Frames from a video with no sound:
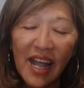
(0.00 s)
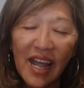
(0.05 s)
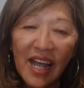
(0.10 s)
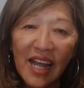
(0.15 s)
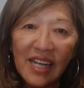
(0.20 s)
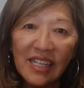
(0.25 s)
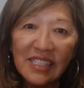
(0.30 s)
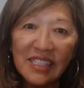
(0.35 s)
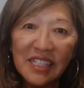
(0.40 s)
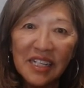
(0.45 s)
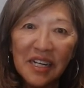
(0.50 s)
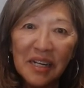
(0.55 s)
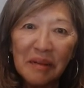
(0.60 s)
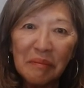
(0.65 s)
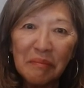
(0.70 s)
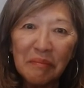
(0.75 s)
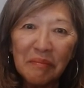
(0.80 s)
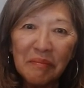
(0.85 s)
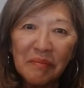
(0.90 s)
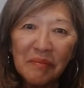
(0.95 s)
And
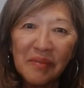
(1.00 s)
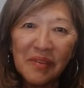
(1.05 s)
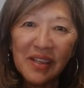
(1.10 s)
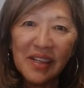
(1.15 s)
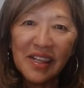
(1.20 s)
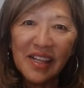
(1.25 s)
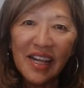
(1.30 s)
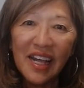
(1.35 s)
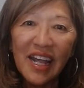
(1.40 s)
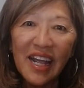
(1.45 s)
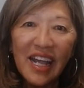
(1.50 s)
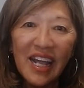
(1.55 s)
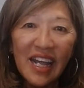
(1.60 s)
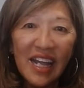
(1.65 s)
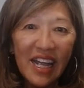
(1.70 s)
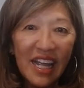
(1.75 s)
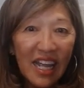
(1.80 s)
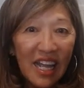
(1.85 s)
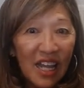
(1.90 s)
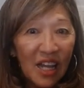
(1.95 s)

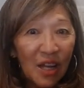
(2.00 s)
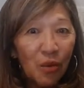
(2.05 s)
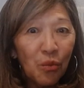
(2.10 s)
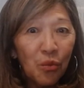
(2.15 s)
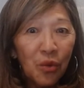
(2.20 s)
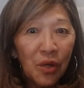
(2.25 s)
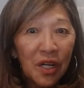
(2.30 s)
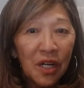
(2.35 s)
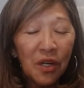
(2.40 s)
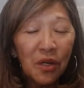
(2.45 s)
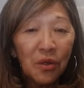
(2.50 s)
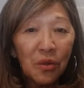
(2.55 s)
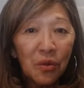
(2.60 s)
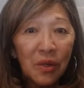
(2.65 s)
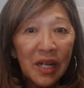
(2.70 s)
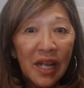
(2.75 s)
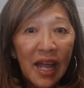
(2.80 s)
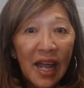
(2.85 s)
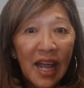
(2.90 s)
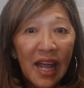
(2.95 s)
it will
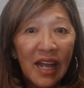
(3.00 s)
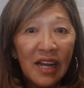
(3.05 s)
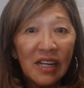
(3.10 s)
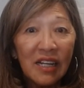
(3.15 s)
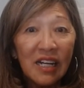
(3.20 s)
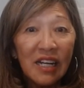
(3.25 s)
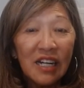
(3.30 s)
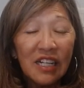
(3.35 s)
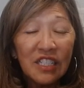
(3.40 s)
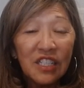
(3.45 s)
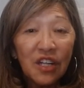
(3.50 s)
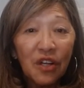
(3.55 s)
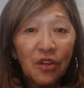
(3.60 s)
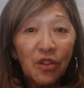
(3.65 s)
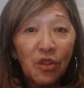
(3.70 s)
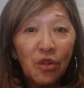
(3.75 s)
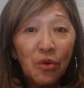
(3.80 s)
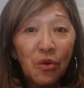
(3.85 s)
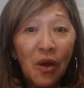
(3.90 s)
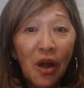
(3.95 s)
create.
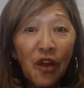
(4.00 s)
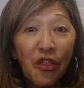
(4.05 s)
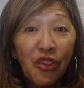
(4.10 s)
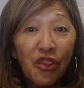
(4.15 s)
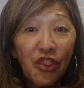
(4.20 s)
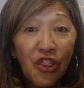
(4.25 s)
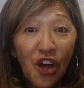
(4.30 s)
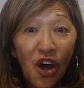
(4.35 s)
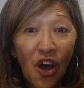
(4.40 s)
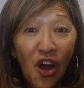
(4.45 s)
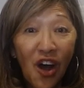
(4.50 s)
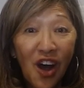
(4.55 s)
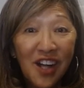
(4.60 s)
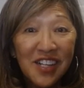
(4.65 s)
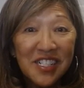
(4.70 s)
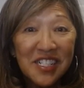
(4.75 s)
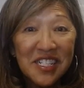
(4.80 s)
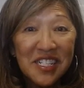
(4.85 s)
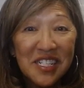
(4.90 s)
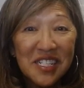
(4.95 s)
So through our
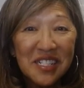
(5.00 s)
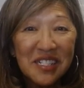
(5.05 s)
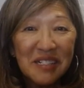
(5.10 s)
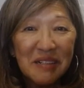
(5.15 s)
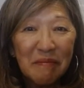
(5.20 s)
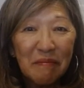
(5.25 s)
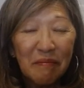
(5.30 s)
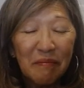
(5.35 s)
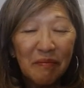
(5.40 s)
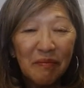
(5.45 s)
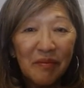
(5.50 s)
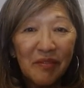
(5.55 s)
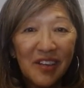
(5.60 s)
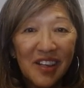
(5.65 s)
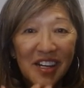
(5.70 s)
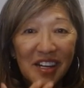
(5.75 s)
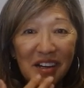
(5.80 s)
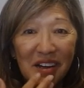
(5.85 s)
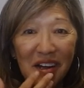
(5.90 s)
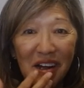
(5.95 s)
thoughts,
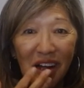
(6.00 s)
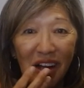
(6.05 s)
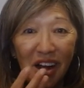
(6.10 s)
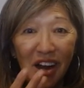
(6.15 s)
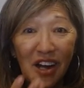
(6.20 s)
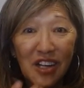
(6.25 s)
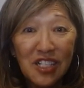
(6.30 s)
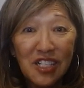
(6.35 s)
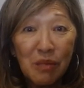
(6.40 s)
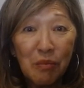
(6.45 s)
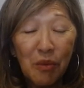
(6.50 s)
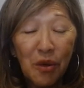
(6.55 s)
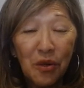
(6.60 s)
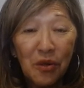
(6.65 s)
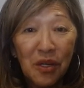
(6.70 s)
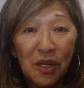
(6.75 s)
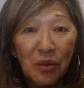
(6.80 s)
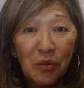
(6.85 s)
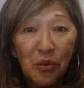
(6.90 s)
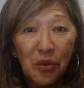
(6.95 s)
our
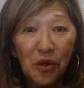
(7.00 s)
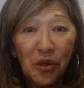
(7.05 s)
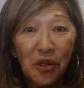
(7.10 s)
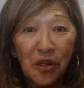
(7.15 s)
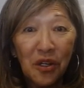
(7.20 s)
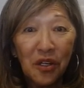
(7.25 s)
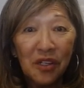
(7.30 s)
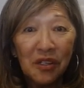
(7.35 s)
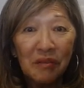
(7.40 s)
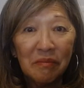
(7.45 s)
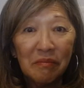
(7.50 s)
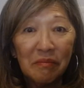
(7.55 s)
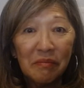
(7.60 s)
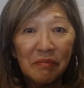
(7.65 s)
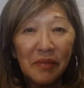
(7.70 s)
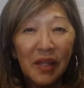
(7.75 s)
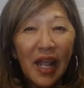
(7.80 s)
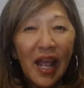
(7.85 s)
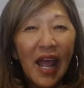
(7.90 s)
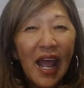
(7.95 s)
spoken word,
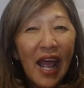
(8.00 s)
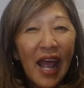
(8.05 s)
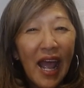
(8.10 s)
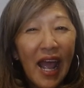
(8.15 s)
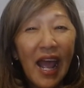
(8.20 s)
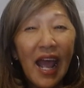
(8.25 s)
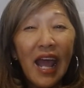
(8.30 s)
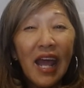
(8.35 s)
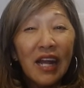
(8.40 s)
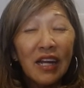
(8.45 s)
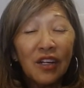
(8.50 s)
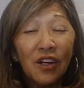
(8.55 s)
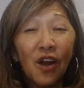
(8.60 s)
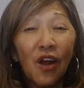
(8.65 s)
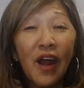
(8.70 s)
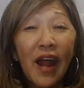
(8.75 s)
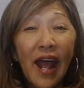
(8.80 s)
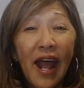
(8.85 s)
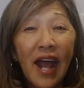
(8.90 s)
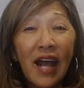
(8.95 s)
and
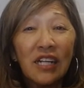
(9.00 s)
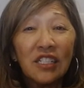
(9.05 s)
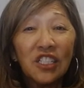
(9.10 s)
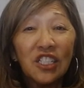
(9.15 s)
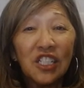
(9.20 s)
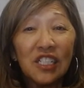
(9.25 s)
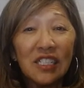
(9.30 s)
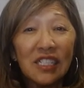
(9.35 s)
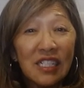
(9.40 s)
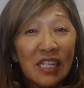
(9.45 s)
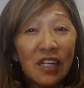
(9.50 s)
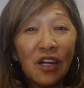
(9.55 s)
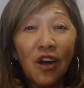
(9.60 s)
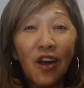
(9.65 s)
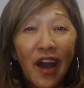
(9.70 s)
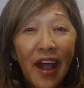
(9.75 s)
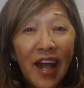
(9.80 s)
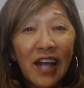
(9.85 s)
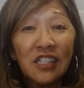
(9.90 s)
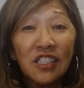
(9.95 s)
our actions. And
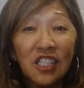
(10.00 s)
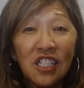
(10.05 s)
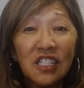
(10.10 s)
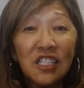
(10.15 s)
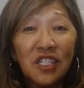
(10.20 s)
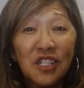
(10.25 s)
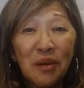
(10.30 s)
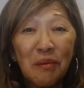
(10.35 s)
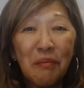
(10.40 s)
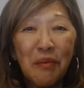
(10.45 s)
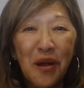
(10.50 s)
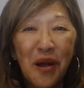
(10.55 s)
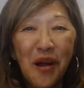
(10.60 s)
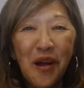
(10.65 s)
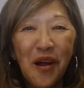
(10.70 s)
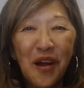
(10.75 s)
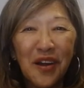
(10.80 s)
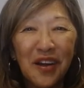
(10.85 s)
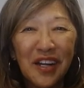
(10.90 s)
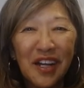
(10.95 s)
our actions are
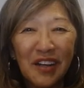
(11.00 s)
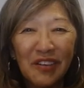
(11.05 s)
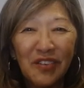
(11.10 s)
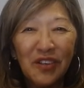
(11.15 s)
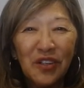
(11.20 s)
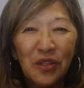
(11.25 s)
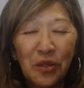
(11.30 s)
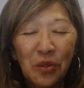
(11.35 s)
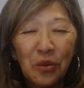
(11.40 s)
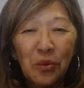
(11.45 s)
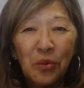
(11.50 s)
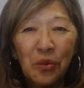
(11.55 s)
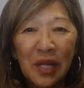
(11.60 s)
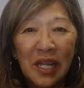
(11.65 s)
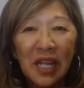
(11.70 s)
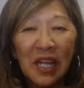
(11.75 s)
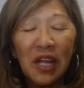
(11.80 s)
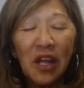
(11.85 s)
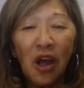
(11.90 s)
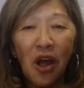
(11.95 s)
part of who
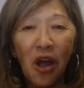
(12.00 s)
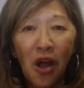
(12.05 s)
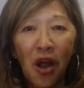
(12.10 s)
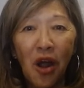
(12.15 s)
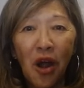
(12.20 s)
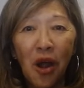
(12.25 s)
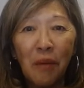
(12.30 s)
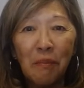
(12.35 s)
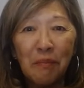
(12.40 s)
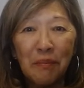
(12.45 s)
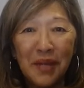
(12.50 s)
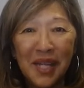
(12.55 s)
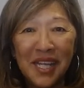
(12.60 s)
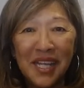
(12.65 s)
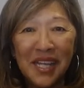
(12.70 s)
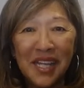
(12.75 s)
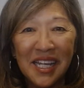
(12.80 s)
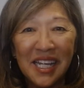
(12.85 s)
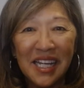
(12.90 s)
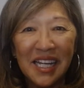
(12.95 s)
we are
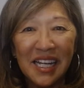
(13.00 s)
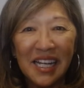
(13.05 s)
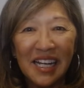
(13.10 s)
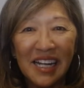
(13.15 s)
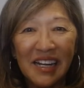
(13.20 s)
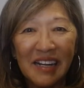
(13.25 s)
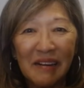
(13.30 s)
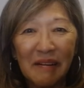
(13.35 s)
being.